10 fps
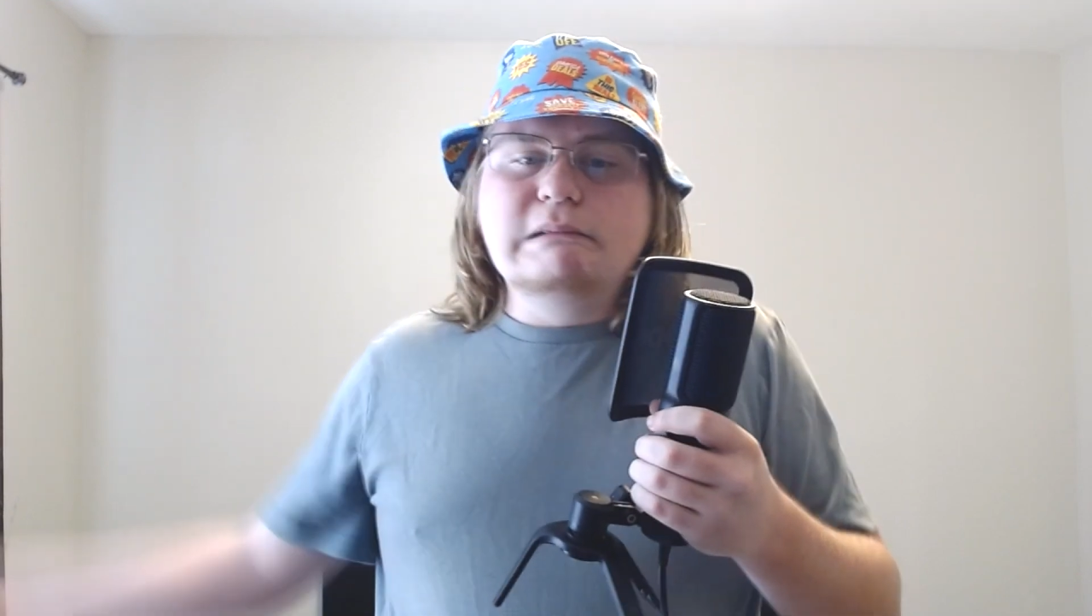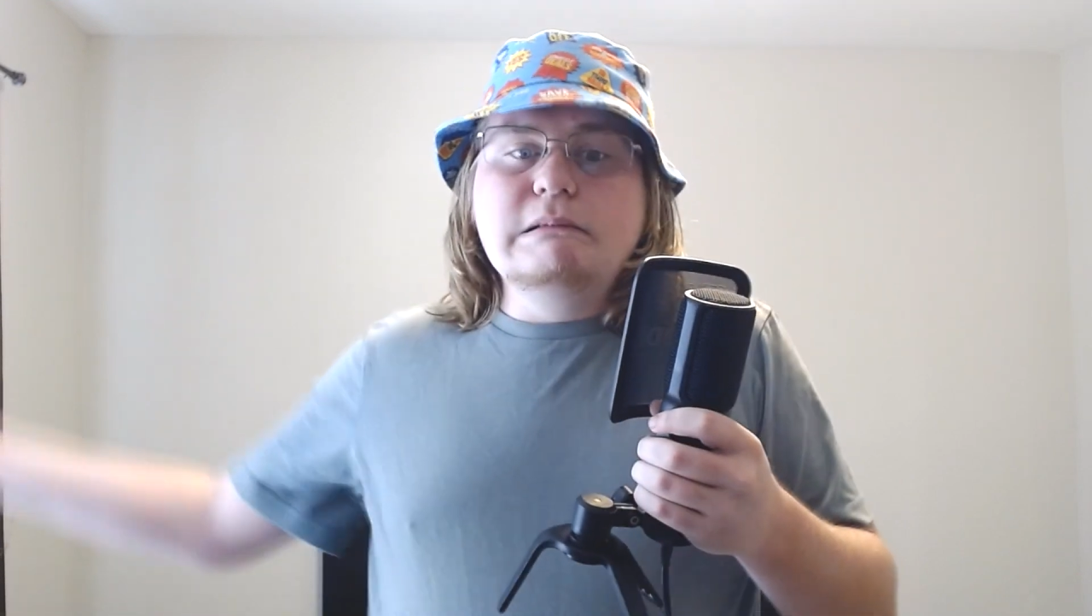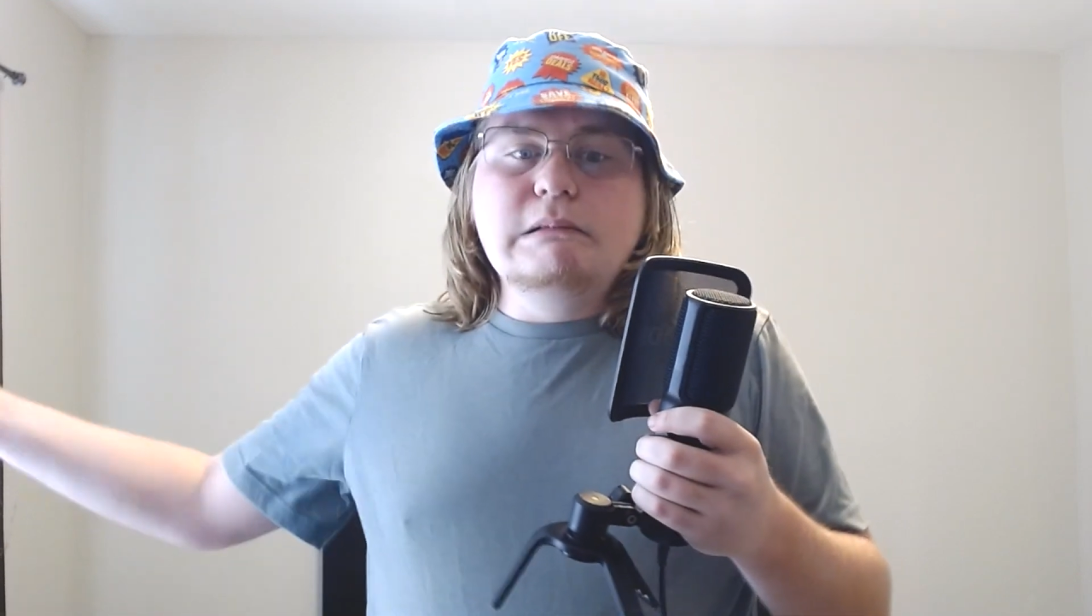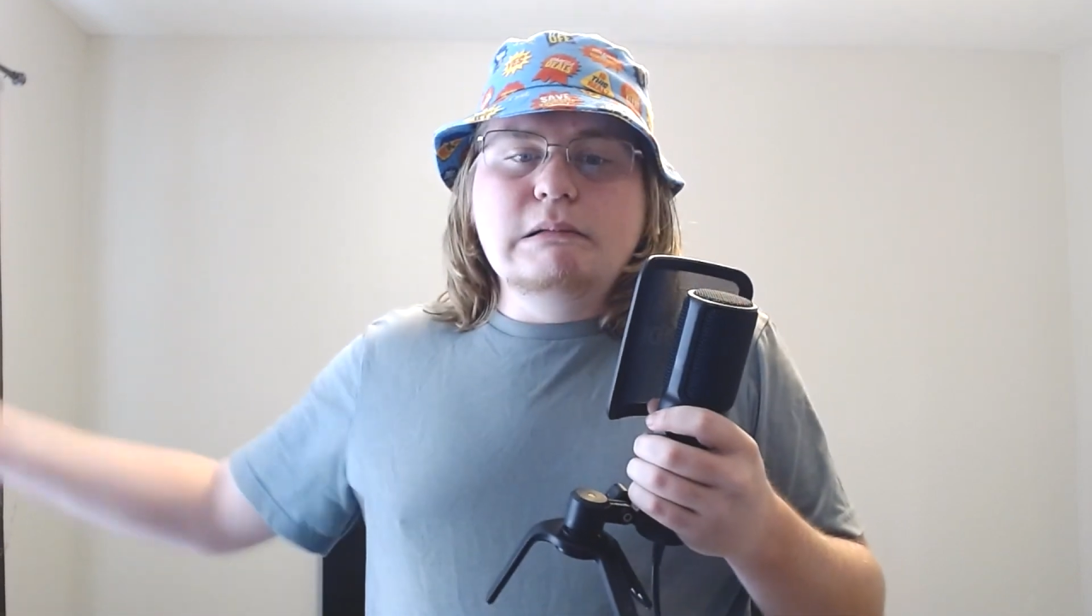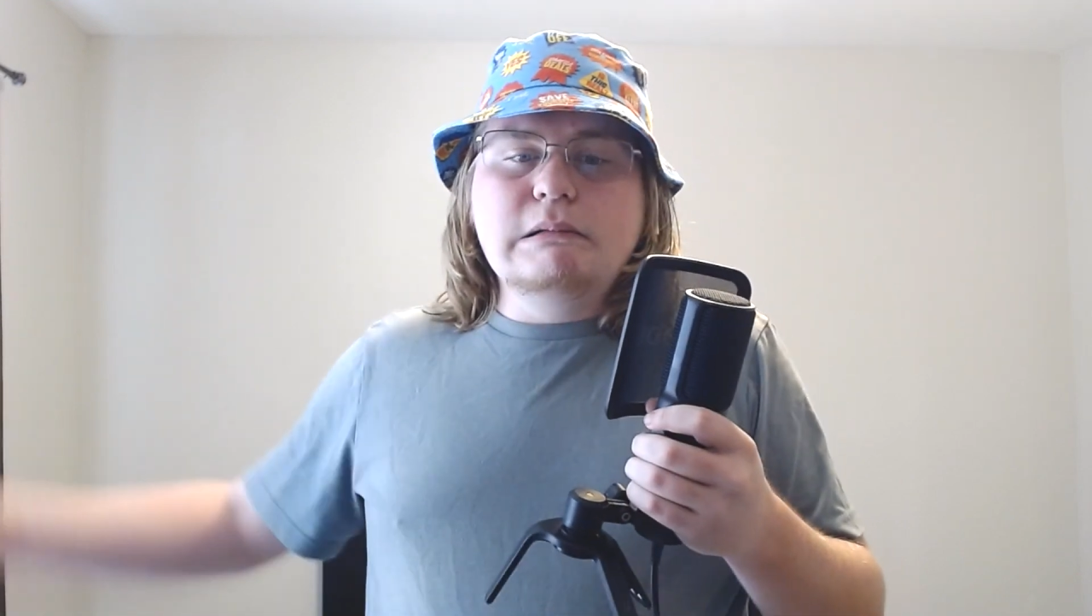
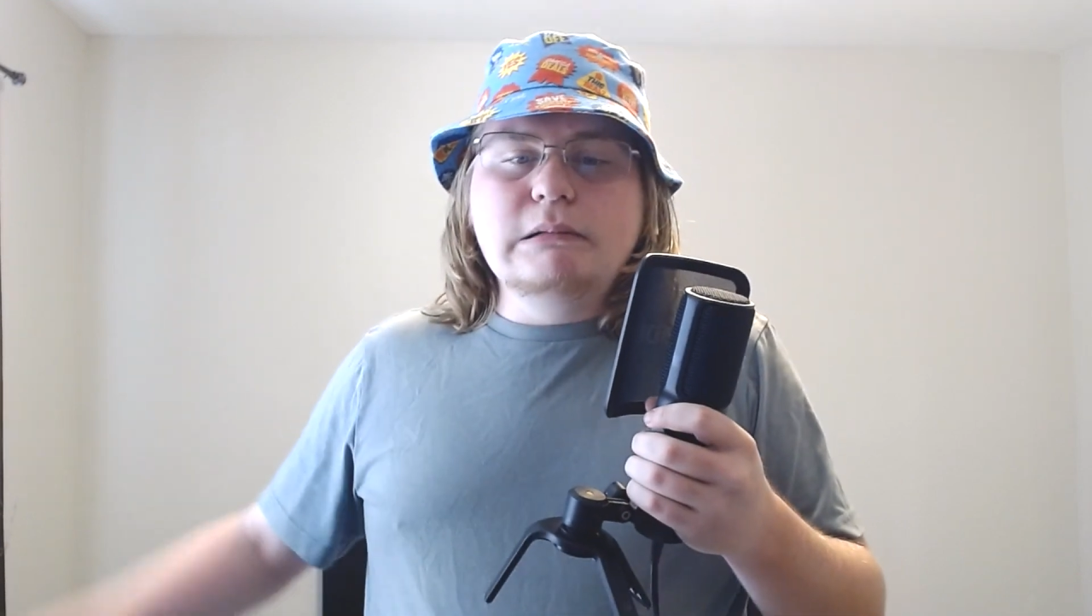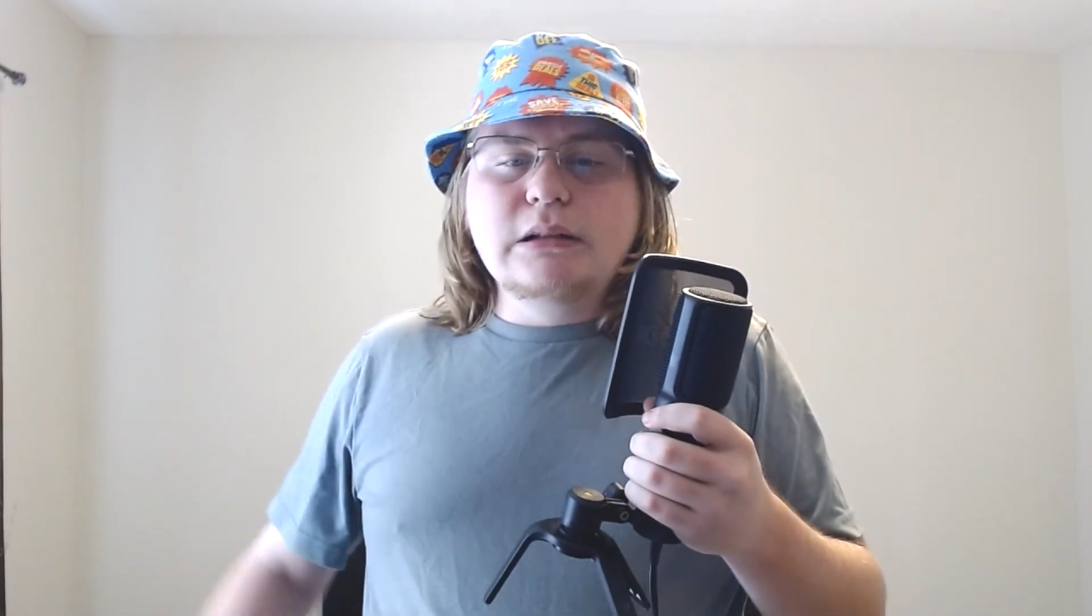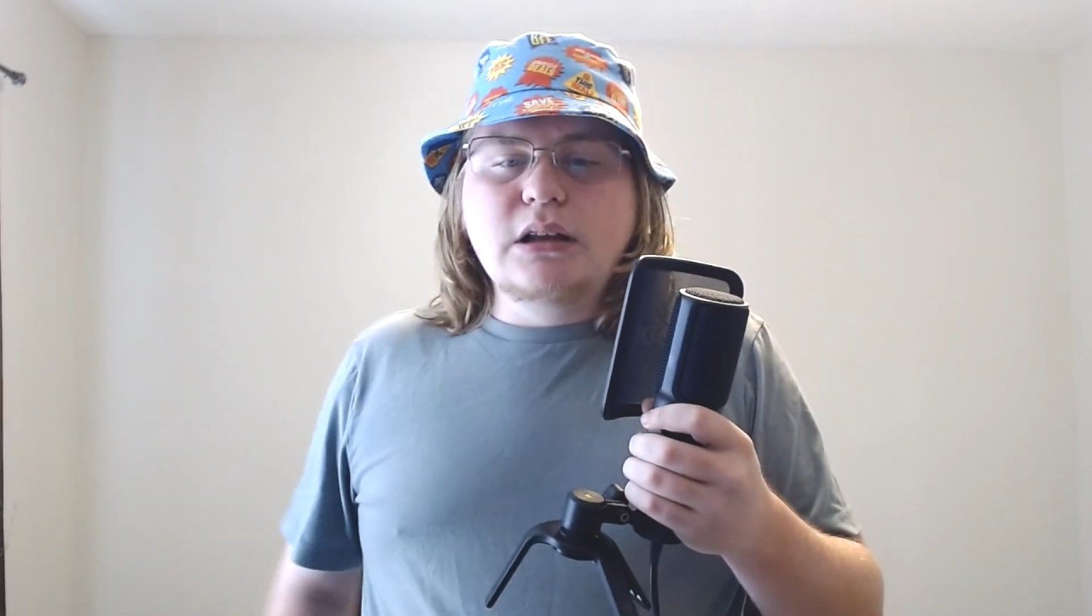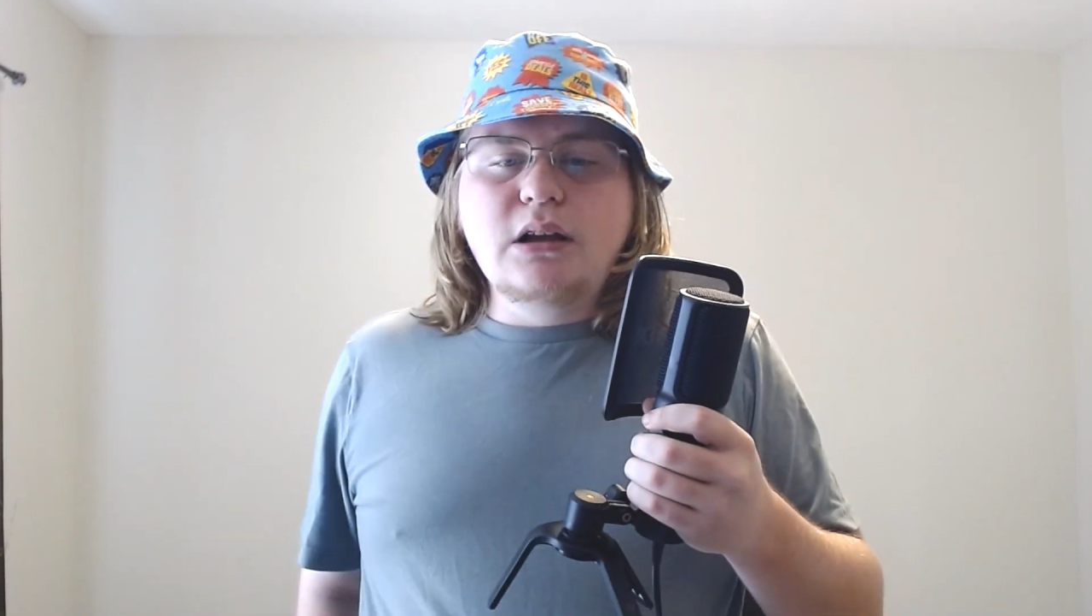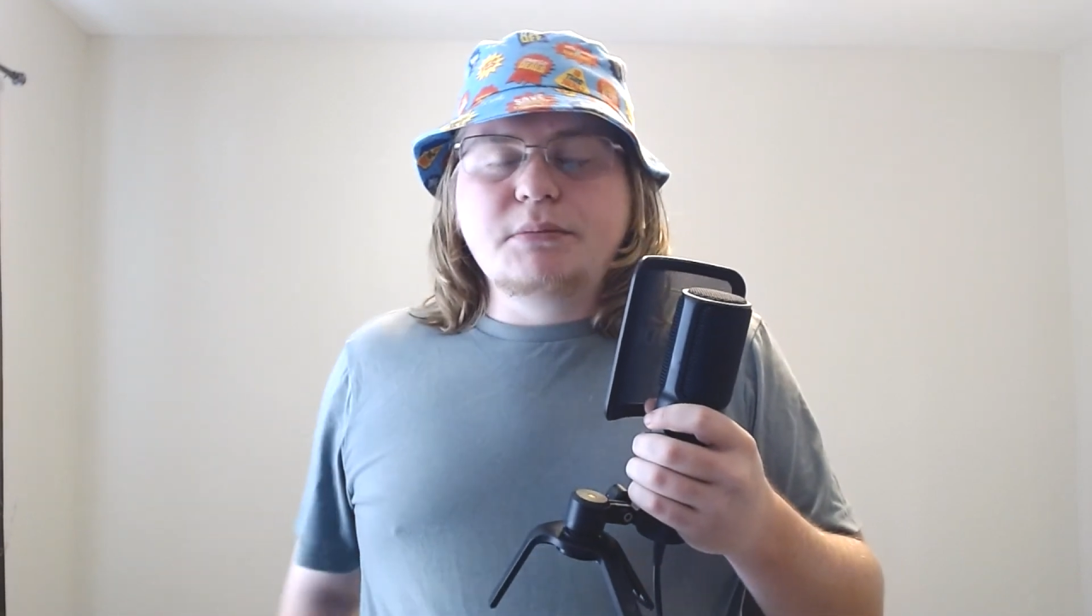
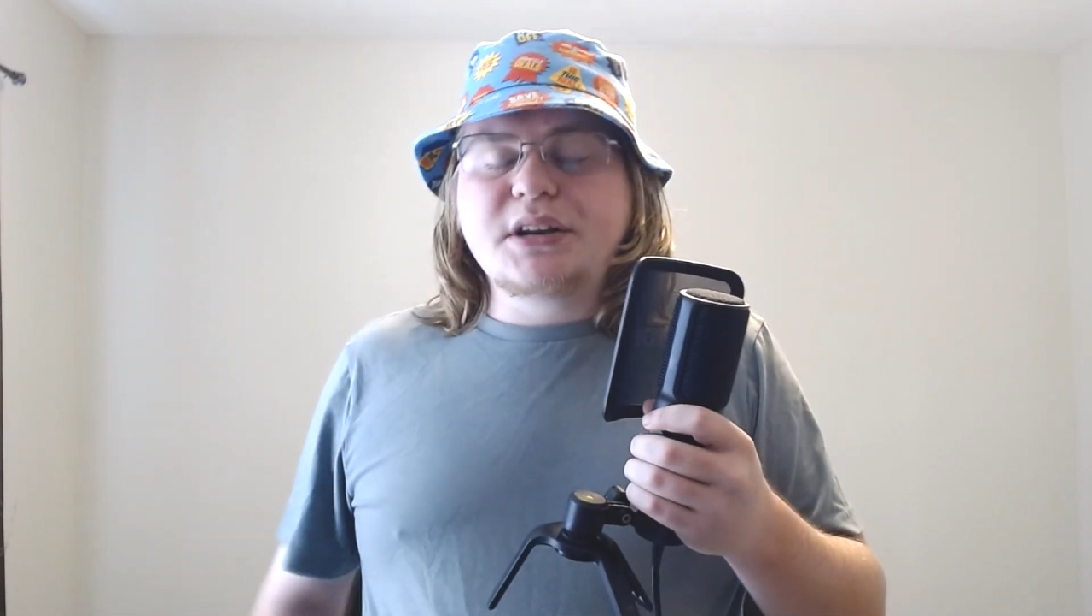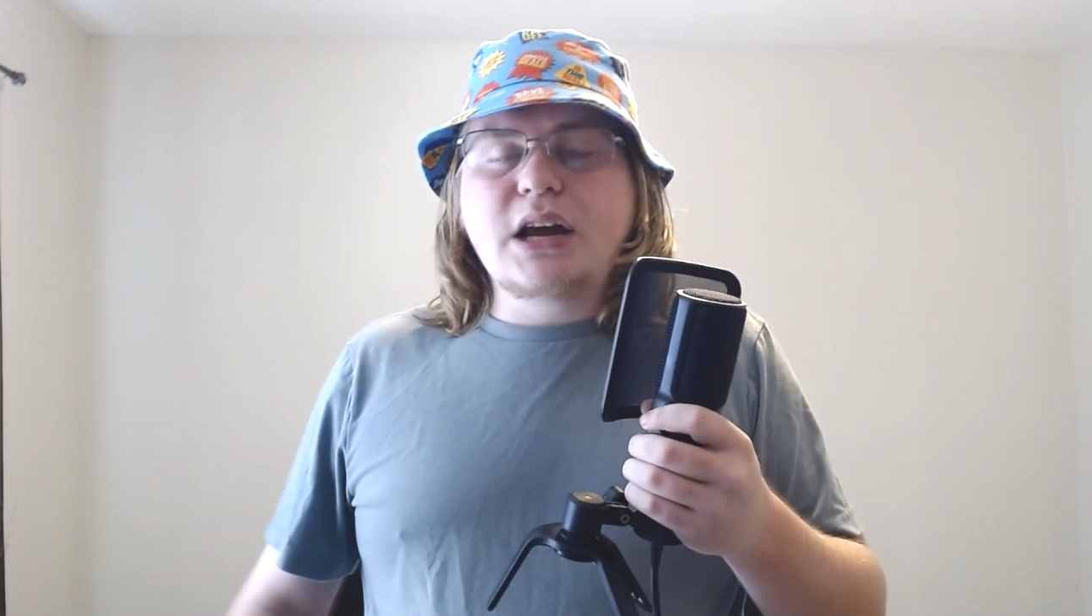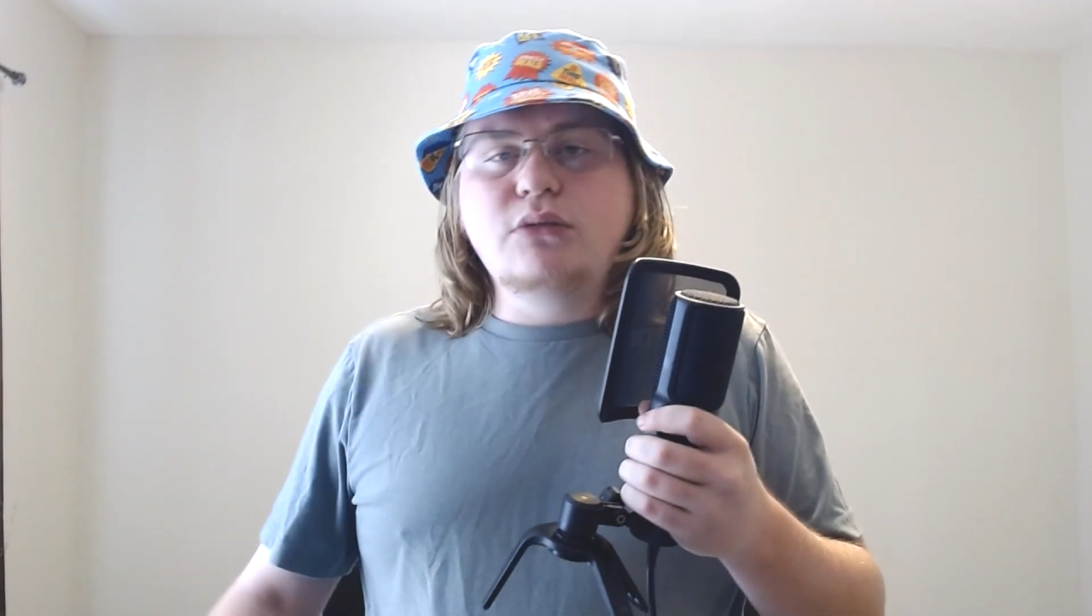But